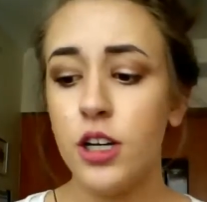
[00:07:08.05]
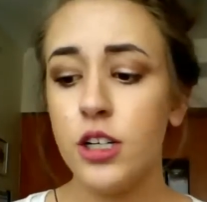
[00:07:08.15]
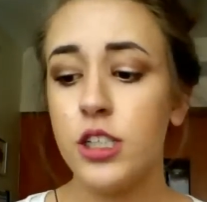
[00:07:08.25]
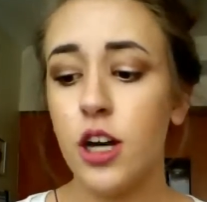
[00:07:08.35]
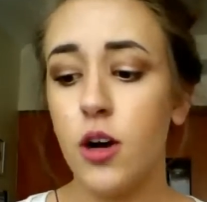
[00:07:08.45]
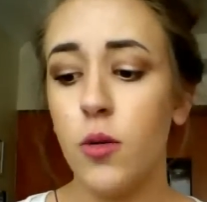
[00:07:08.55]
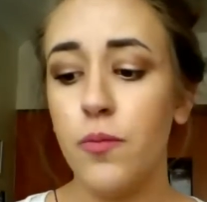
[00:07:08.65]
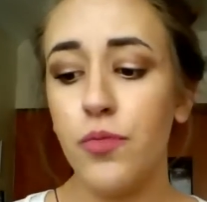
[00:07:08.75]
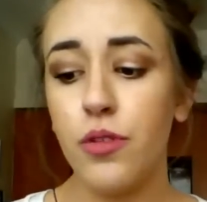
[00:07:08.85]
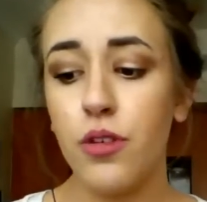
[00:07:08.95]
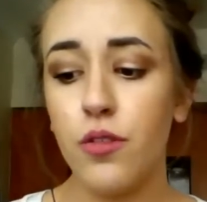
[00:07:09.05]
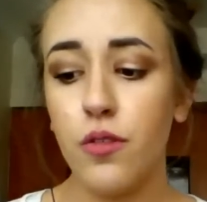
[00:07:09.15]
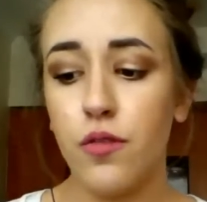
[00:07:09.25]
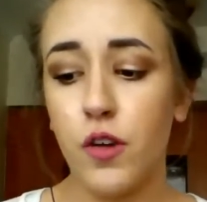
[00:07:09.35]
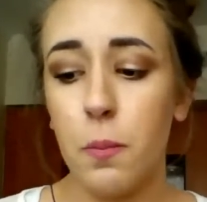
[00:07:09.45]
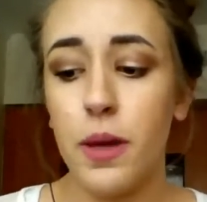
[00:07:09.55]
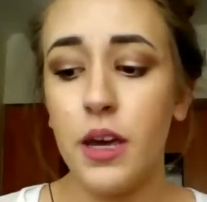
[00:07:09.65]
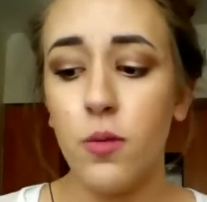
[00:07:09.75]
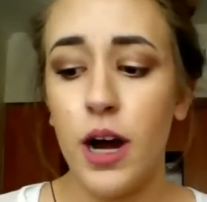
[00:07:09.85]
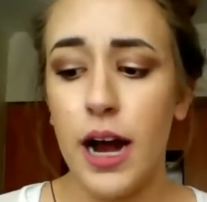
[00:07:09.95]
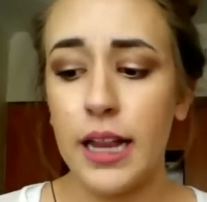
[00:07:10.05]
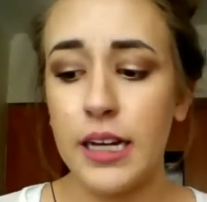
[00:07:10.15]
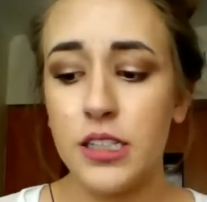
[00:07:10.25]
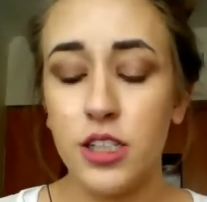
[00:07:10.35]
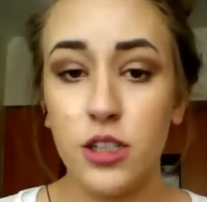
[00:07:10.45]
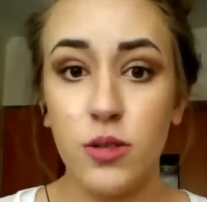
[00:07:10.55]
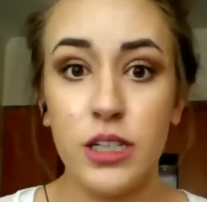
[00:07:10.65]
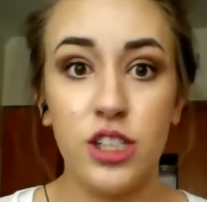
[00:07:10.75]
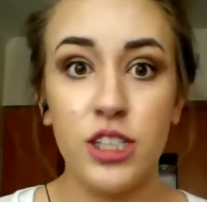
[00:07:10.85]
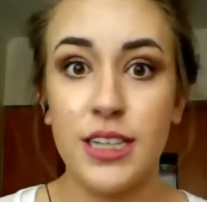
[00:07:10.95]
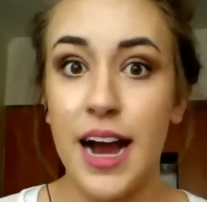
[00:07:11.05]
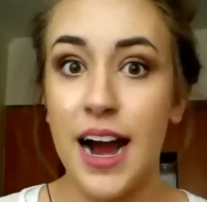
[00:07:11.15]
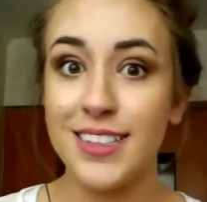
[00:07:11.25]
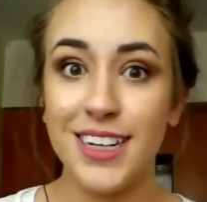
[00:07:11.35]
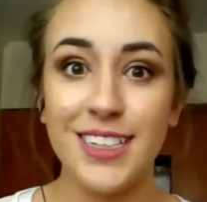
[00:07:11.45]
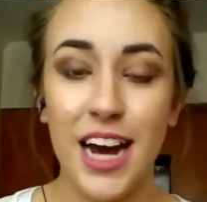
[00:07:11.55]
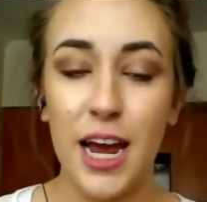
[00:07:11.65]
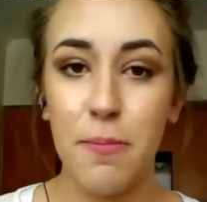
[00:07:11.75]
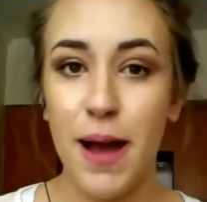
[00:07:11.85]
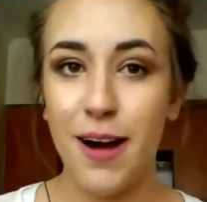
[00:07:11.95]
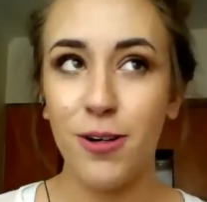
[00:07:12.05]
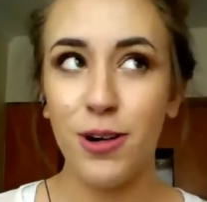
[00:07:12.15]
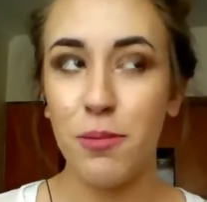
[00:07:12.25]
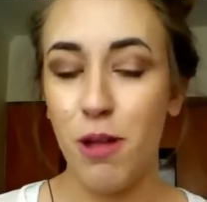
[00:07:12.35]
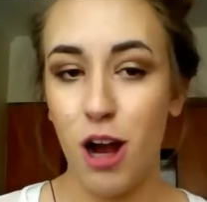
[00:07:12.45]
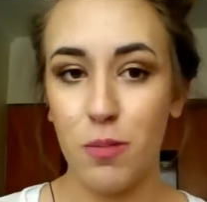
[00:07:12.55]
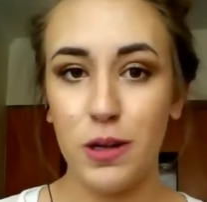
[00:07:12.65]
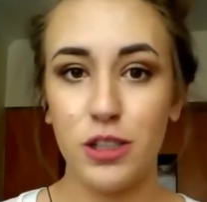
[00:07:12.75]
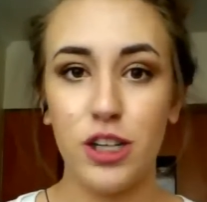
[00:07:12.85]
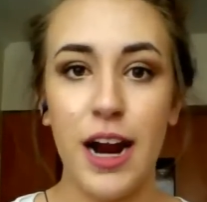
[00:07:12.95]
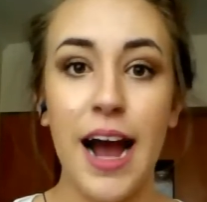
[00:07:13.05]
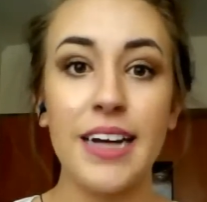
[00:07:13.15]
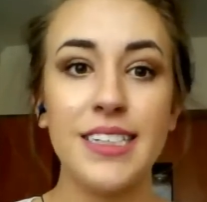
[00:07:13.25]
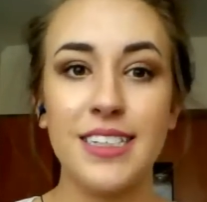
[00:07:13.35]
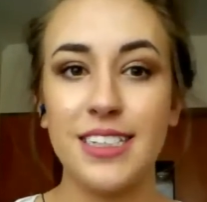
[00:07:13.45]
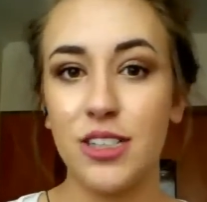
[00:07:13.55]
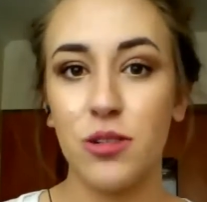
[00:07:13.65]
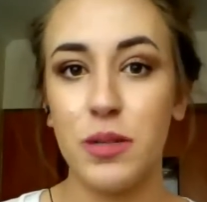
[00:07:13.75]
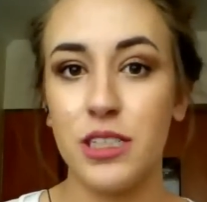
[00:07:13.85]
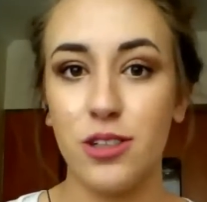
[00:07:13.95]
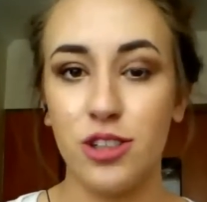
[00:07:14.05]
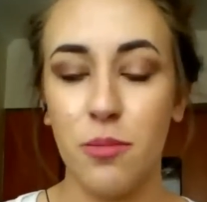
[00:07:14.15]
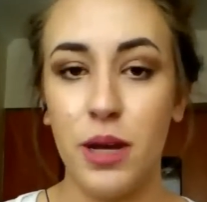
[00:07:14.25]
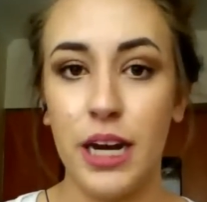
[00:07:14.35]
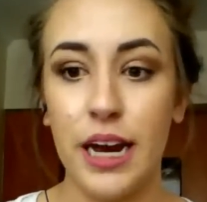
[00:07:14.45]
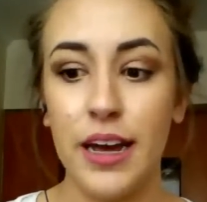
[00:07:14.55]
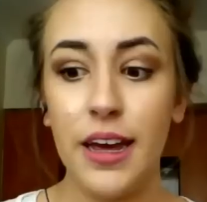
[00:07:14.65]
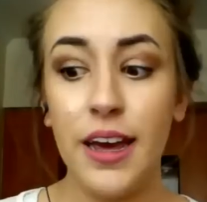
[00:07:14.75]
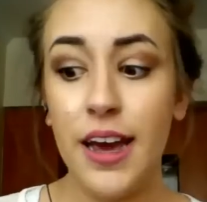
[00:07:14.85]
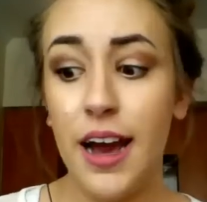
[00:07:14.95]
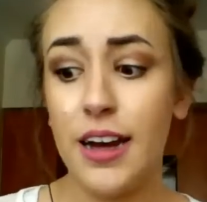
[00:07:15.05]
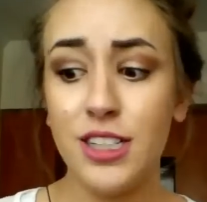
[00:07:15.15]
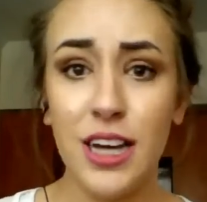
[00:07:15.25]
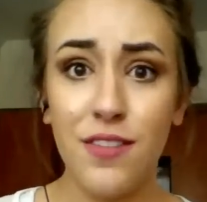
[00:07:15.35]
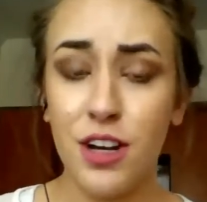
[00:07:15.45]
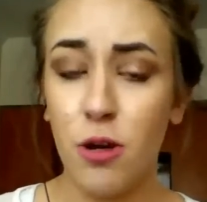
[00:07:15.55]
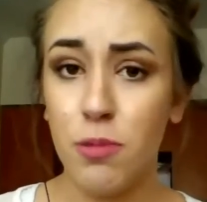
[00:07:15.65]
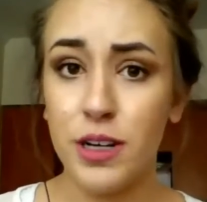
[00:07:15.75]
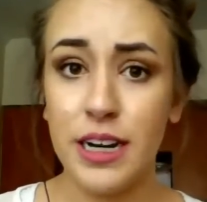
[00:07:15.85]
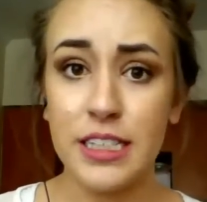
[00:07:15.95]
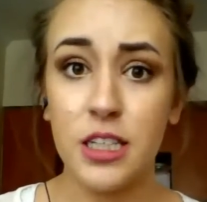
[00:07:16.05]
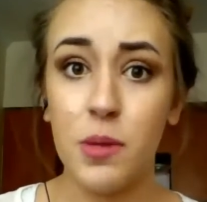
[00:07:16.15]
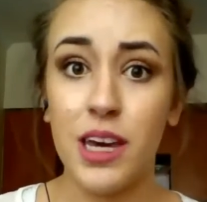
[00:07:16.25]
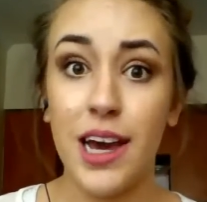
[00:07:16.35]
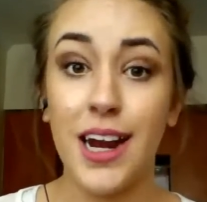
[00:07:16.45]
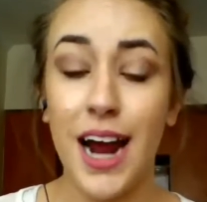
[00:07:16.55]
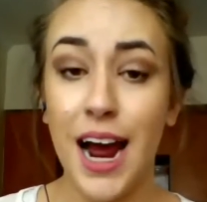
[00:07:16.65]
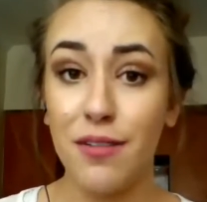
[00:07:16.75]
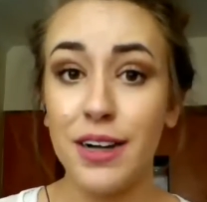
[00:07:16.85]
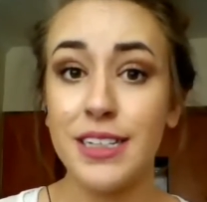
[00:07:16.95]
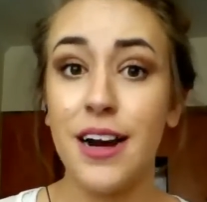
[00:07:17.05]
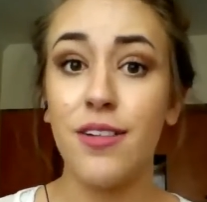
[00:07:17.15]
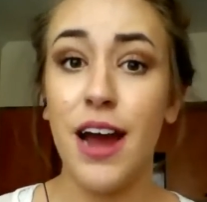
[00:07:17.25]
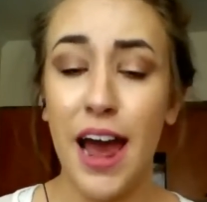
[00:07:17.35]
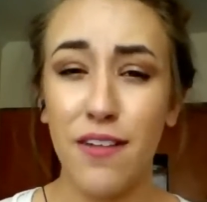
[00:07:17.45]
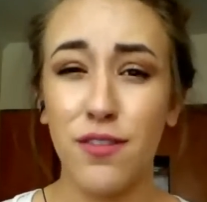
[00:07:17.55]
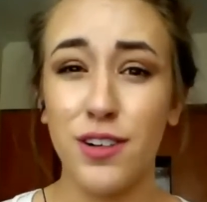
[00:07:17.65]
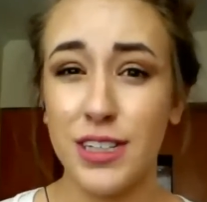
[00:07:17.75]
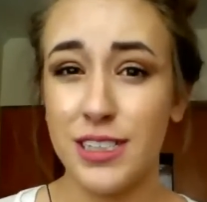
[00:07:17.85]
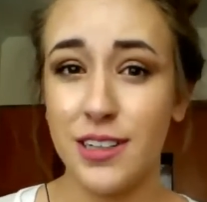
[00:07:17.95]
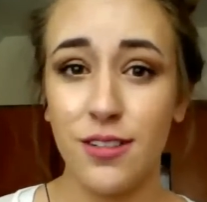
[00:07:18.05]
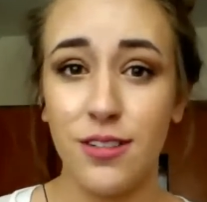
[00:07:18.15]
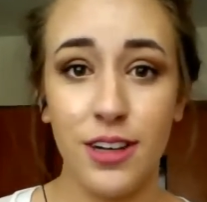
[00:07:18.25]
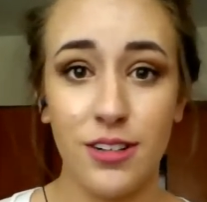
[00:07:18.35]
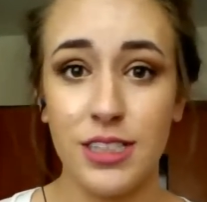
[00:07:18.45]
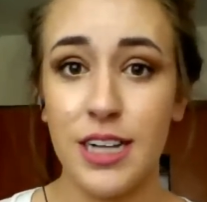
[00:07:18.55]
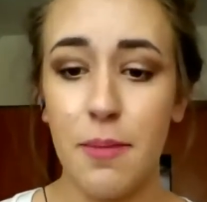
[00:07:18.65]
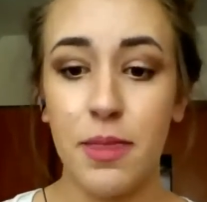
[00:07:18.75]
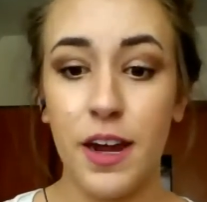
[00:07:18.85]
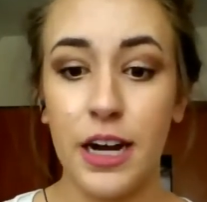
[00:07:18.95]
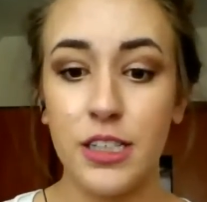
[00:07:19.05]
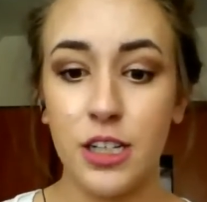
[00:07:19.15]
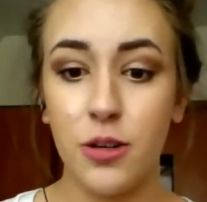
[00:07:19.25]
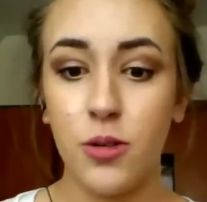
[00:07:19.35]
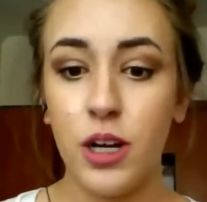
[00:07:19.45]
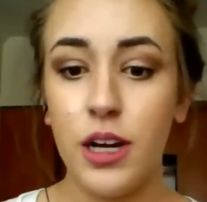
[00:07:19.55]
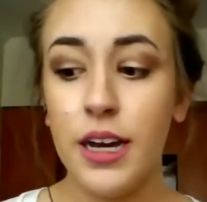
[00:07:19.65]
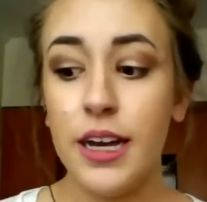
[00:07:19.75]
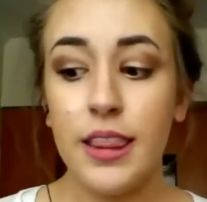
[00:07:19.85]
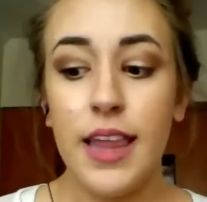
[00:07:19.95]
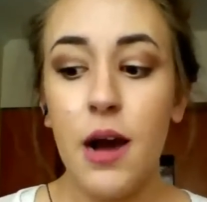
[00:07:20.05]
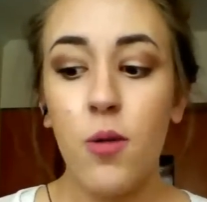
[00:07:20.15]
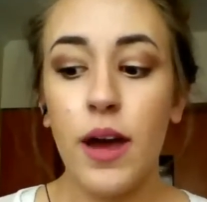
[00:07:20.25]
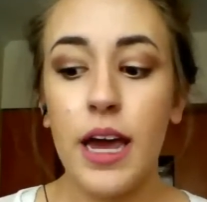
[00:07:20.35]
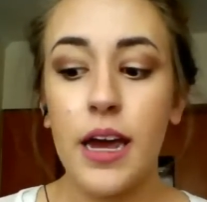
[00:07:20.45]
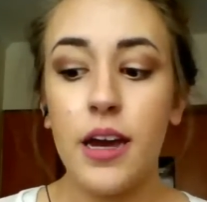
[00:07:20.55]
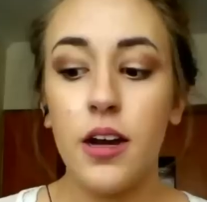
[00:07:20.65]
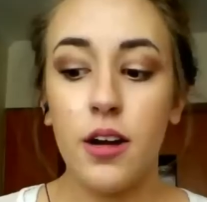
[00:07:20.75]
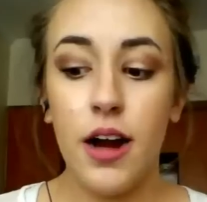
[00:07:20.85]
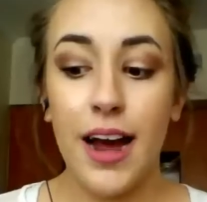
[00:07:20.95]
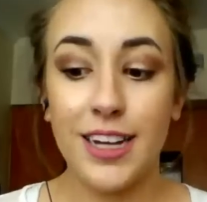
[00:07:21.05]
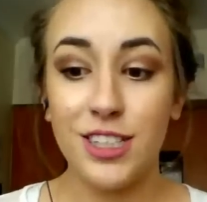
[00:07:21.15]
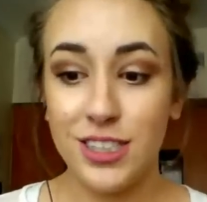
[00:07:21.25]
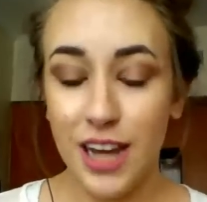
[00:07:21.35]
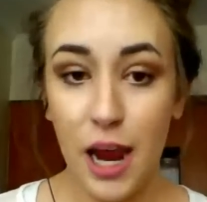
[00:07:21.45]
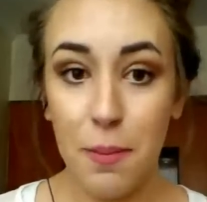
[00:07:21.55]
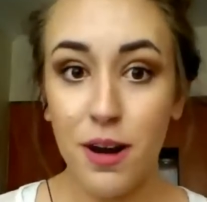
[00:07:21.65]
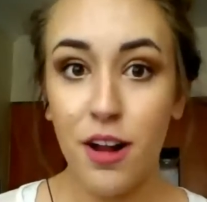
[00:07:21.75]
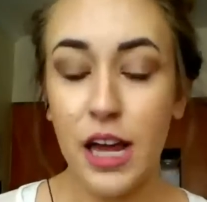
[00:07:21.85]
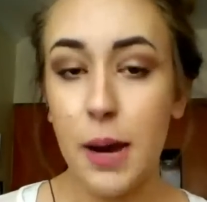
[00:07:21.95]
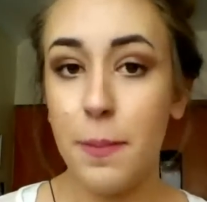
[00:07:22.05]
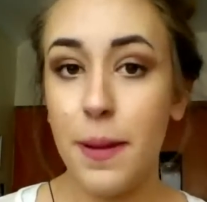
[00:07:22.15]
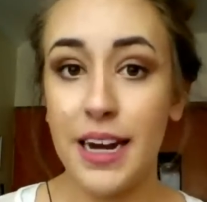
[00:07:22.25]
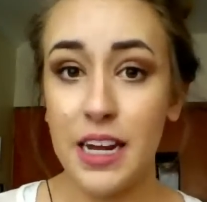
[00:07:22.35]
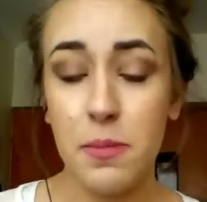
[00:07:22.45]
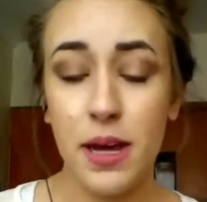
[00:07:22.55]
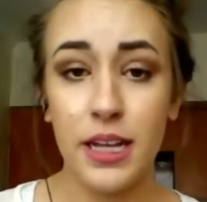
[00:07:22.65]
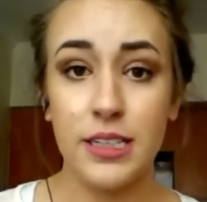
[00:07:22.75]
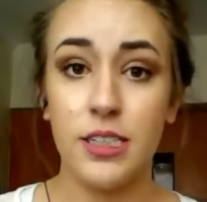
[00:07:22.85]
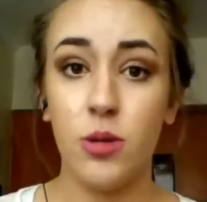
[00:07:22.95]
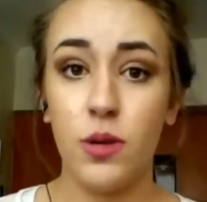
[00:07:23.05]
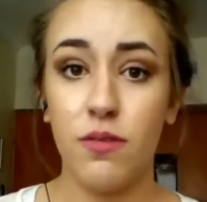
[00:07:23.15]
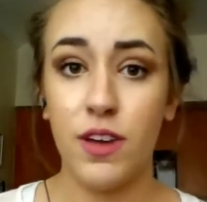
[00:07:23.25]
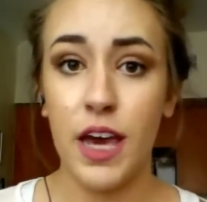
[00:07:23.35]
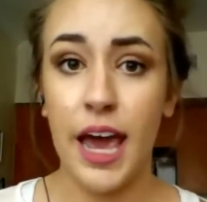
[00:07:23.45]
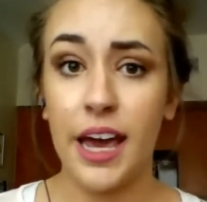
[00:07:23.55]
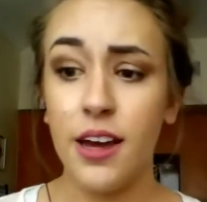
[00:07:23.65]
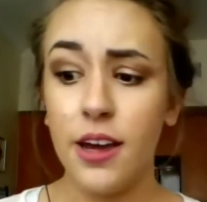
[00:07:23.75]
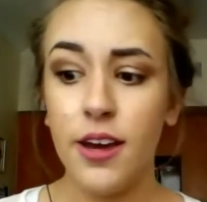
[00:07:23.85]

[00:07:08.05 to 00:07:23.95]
So for me, what I like to do is just as I type out a blog post or as I schedule my social media, I just have a notebook next to me and I write down every single little step that I do. That way I can just type it all up and email it to a VA